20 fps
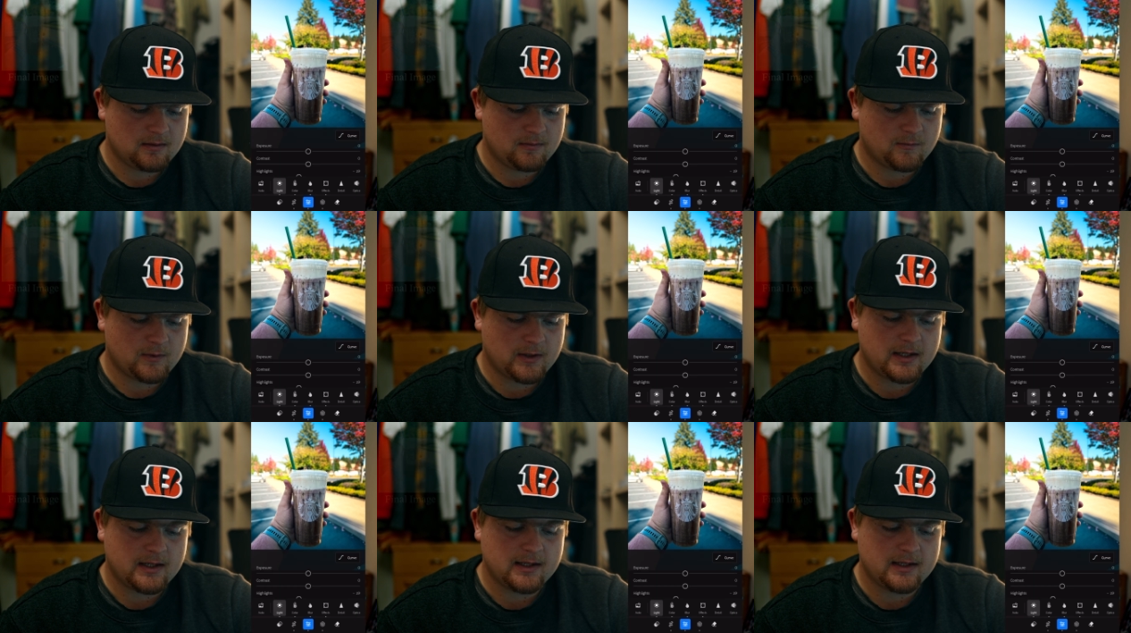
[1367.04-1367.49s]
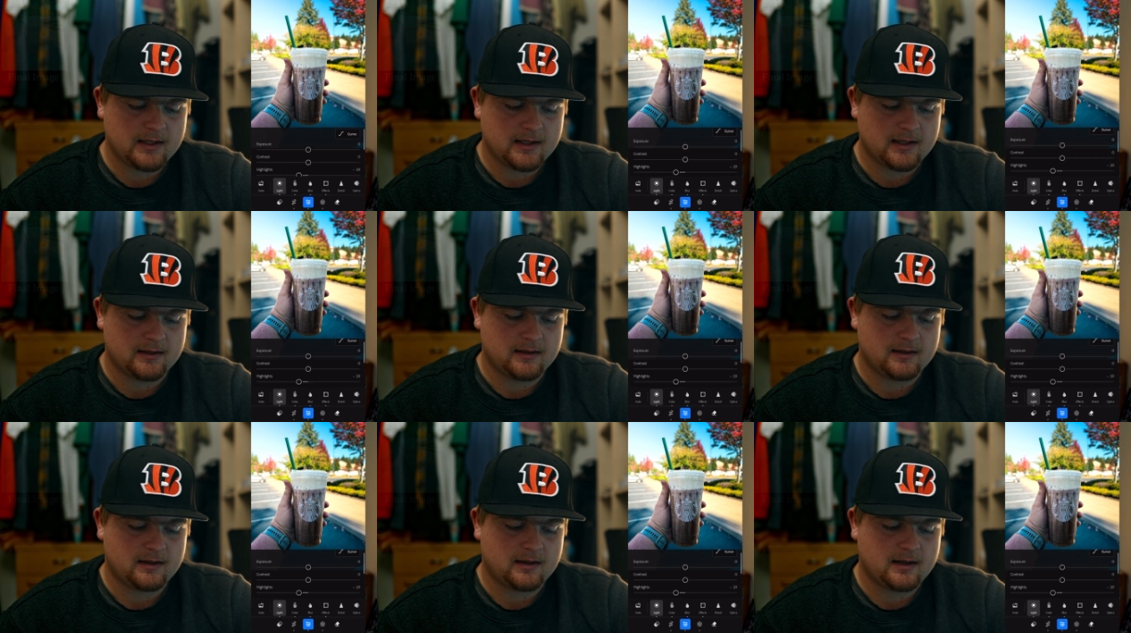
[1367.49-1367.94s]
When I
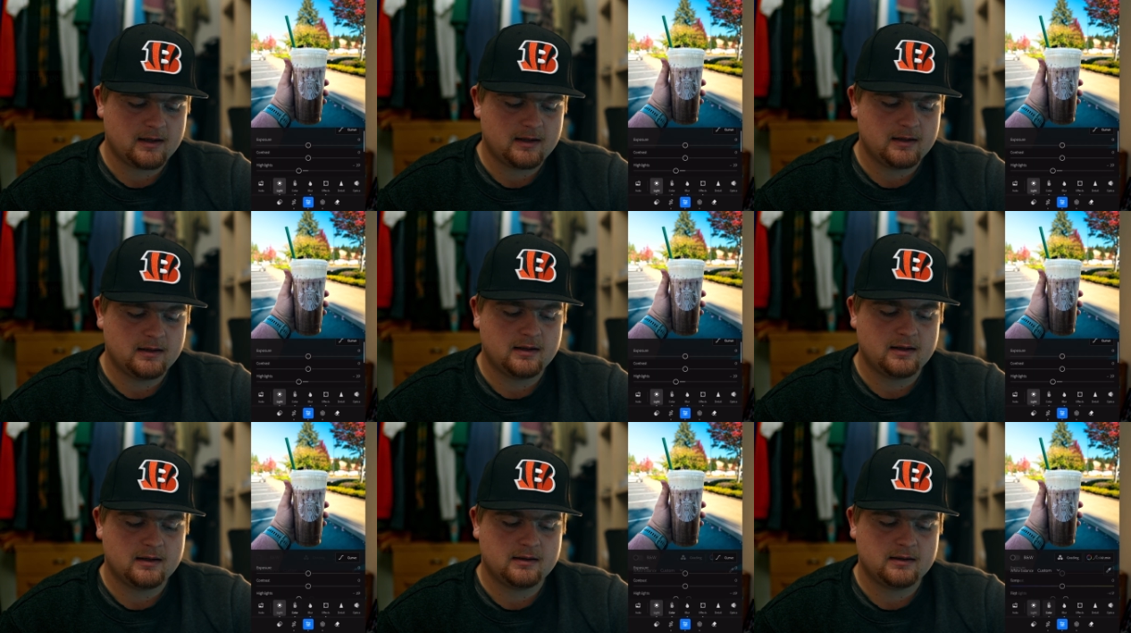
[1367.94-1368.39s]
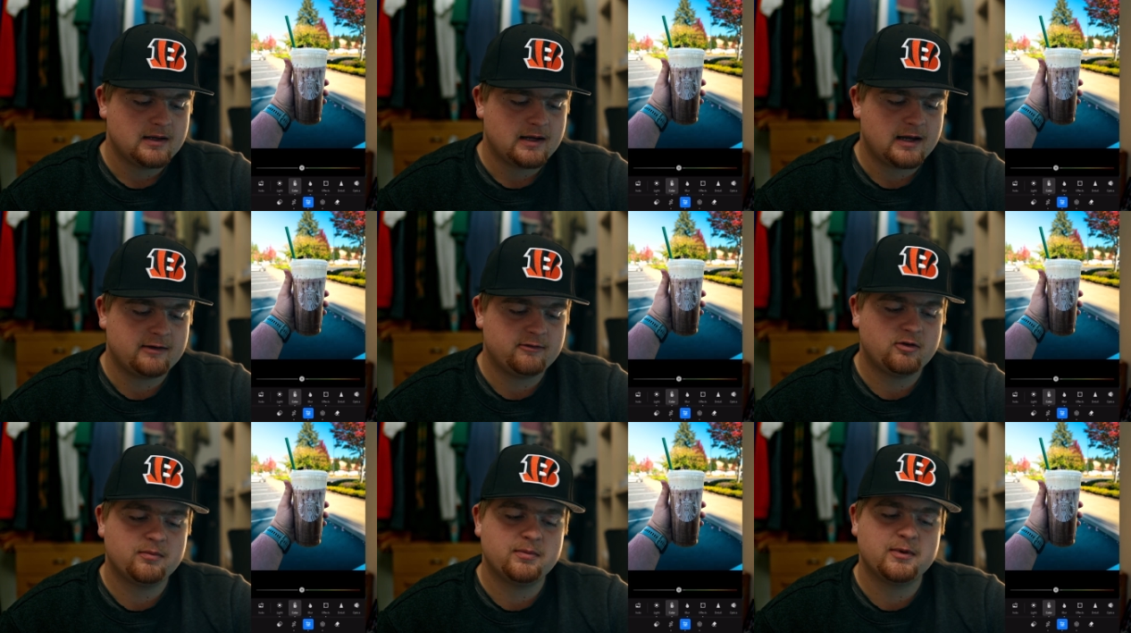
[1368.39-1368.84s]
edit, I,
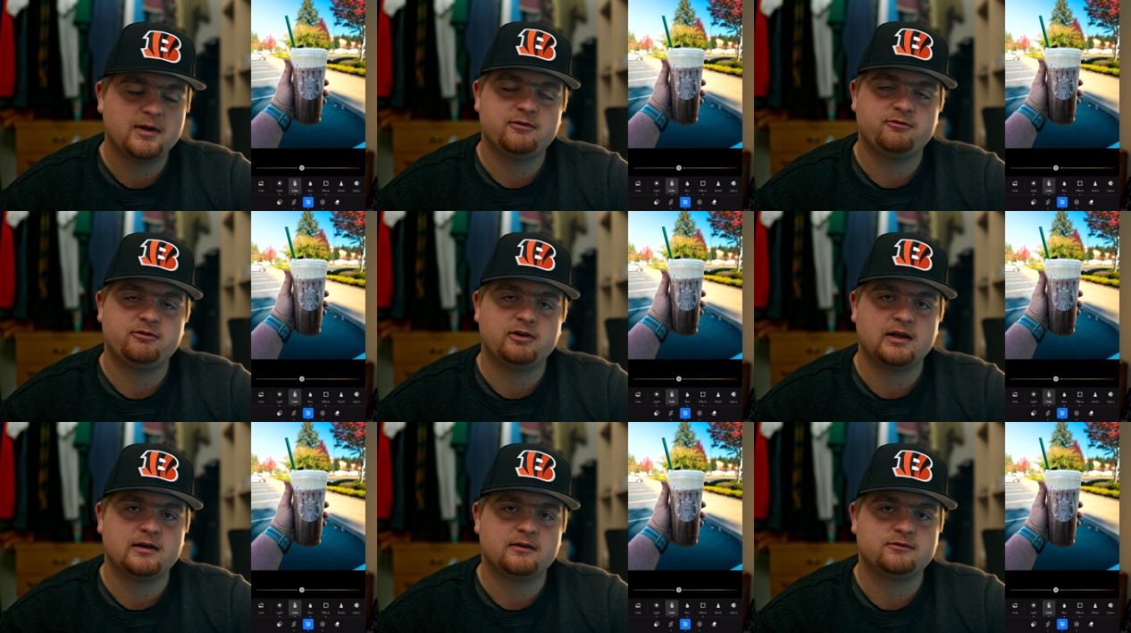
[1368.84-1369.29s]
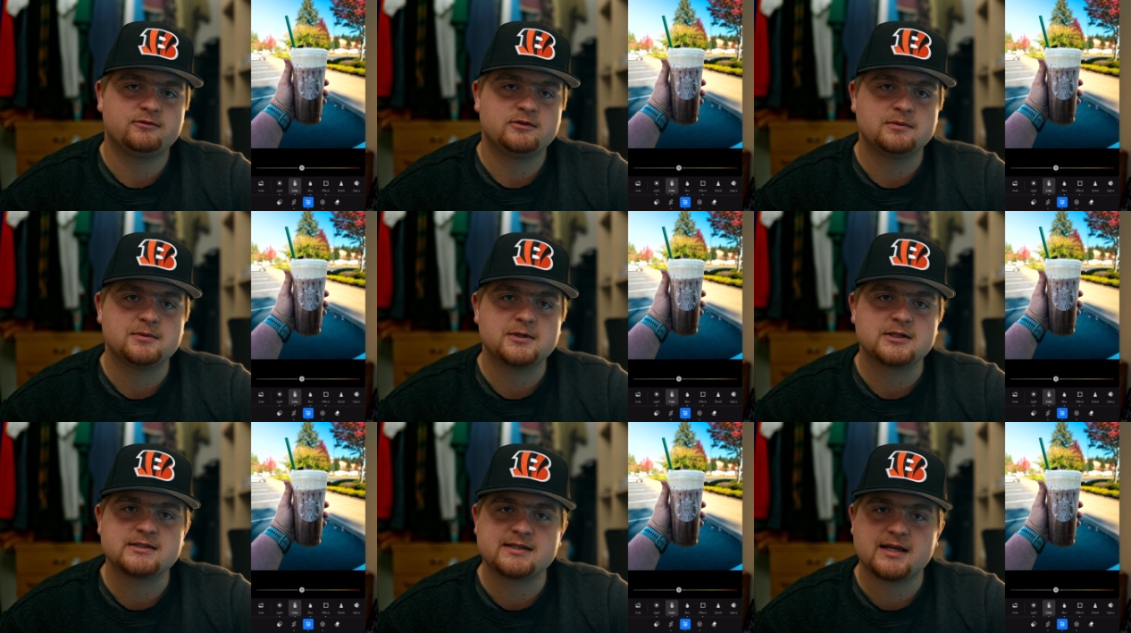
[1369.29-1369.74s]
I've never been a fan of
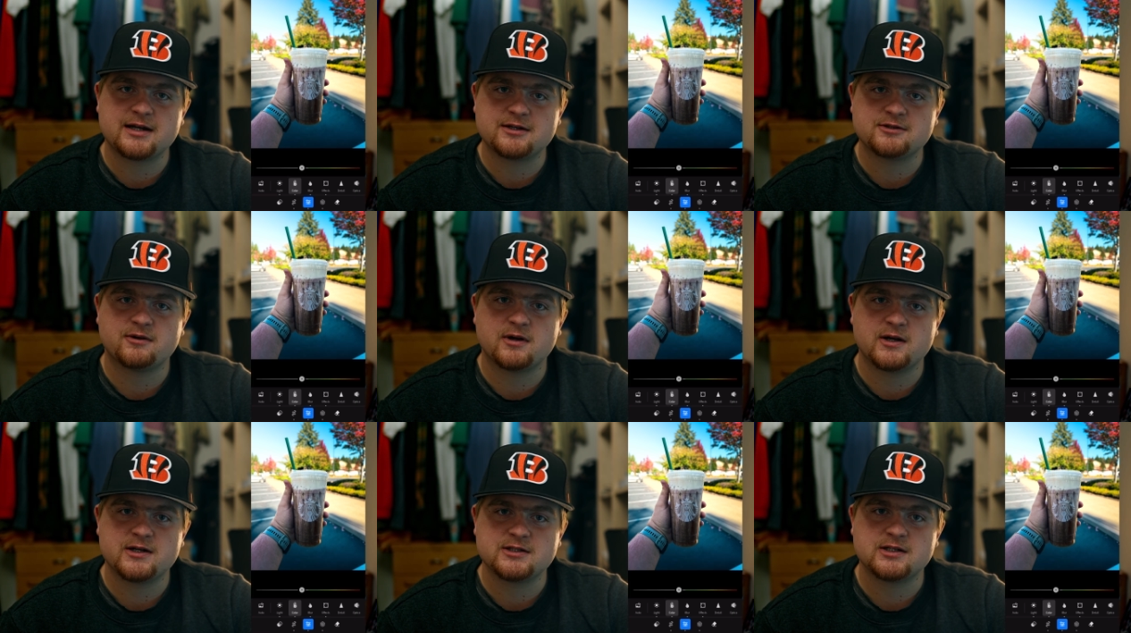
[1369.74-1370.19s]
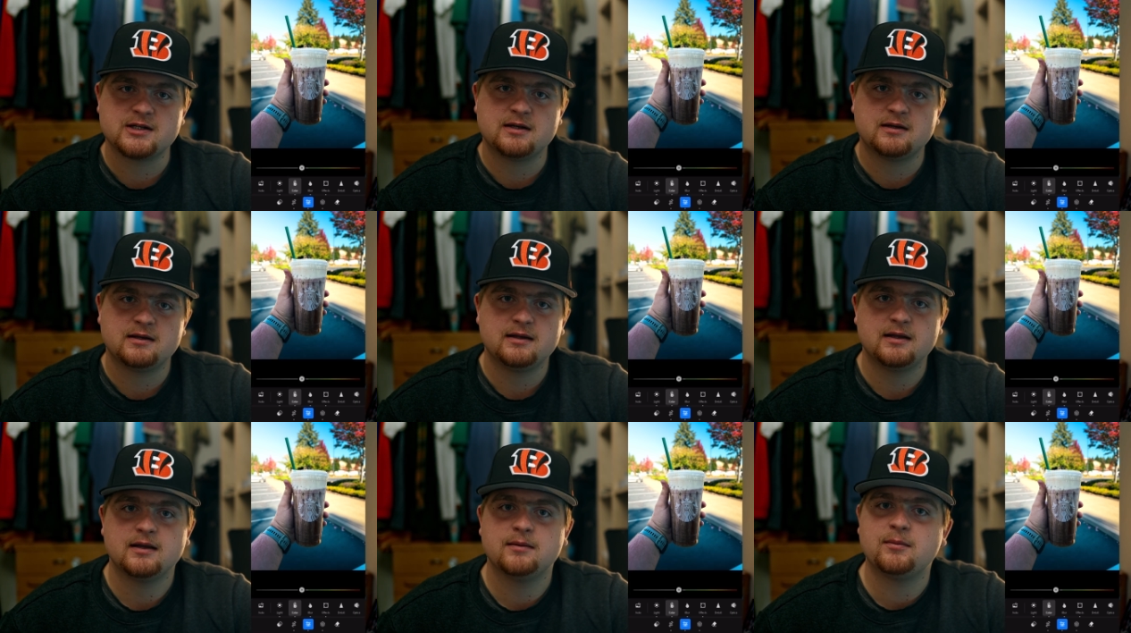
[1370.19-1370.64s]
too much
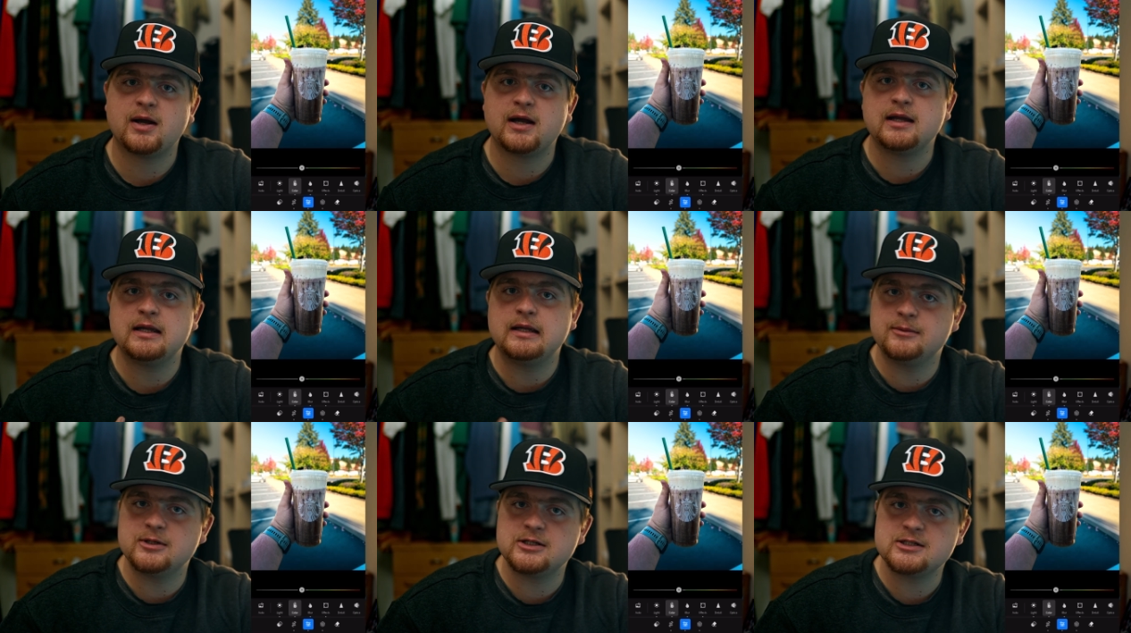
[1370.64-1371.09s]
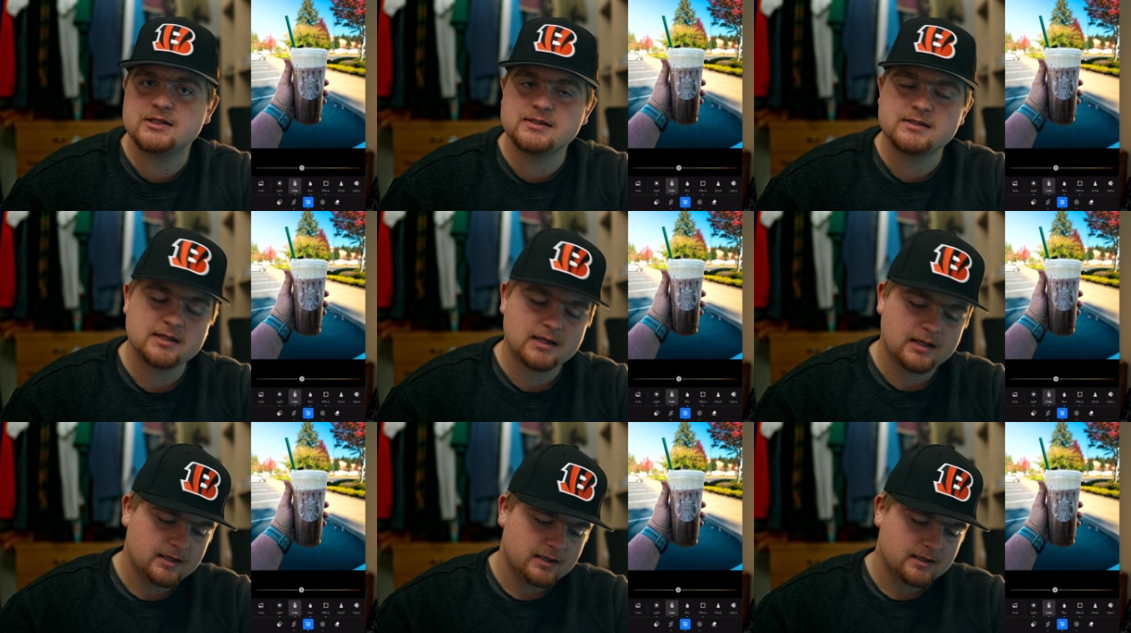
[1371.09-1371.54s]
saturation in my
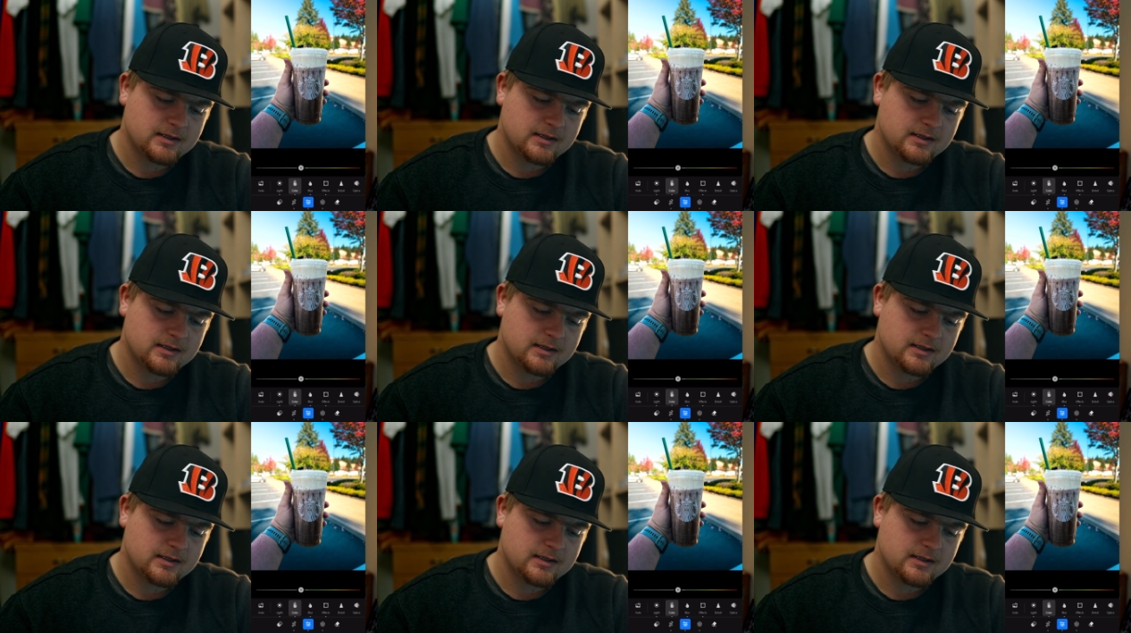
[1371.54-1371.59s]
images.